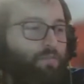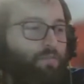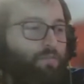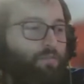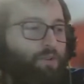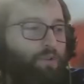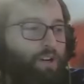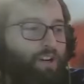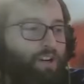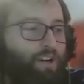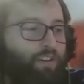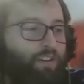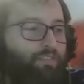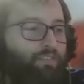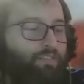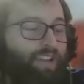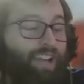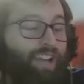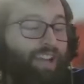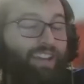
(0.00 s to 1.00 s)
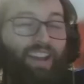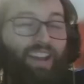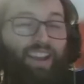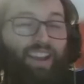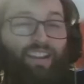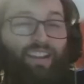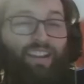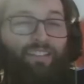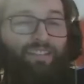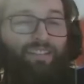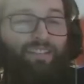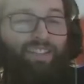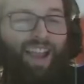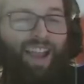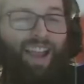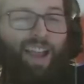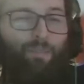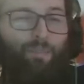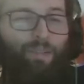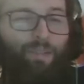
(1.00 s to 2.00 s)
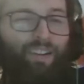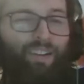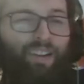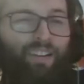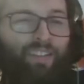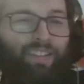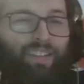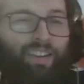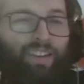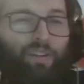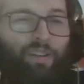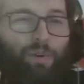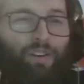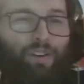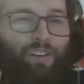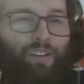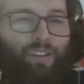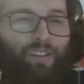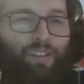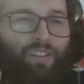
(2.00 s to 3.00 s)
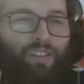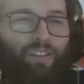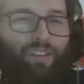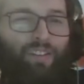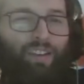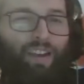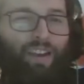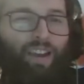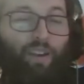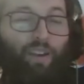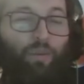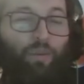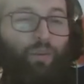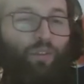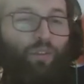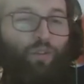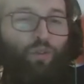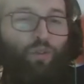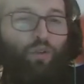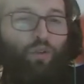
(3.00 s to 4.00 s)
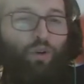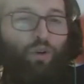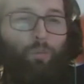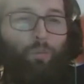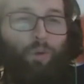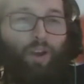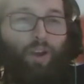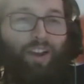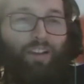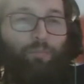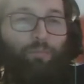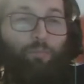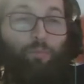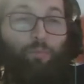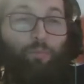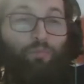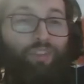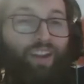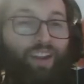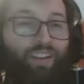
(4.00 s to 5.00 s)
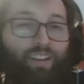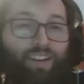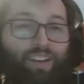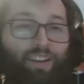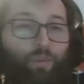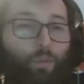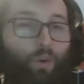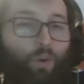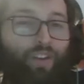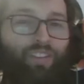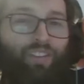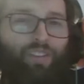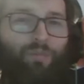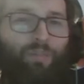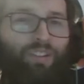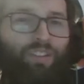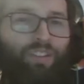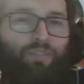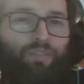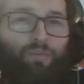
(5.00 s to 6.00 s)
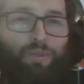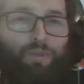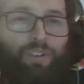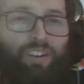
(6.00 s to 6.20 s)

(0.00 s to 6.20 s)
but again, that plane sequence, it was cool, but it wasn't believable.